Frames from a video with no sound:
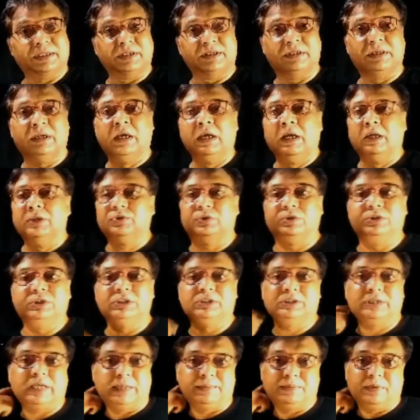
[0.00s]
So this type
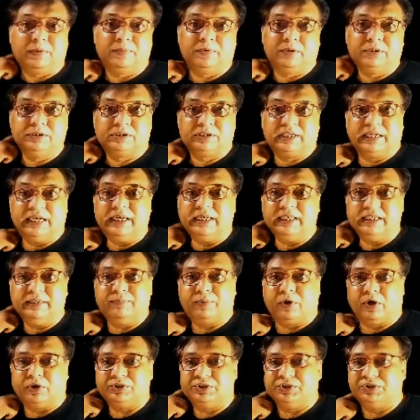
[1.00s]
of screening
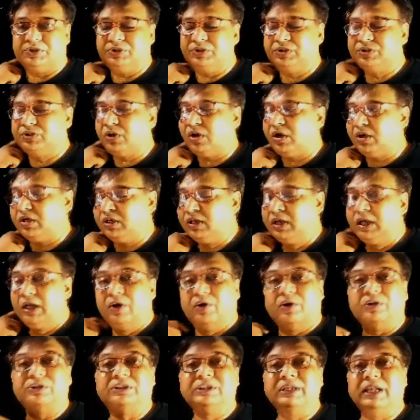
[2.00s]
process is called, or
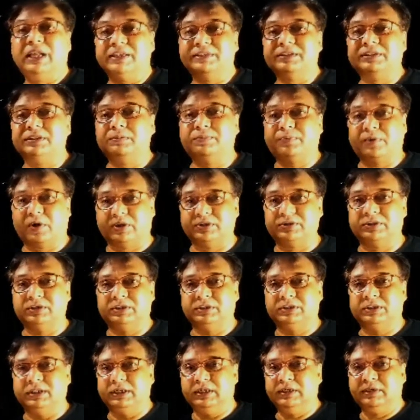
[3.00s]
selection process
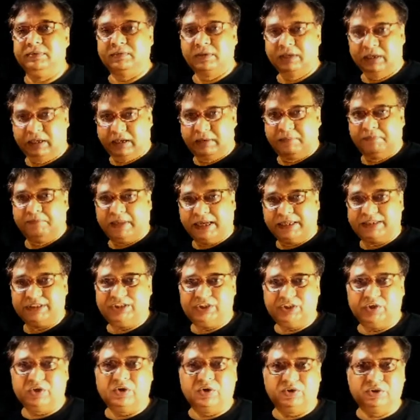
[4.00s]
in
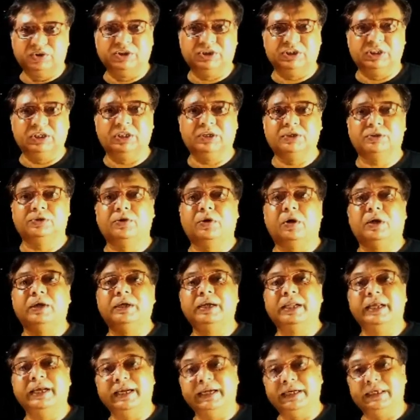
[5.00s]
bacteriology is called
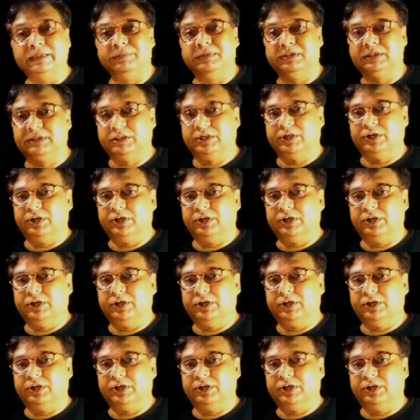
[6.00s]
negative screening.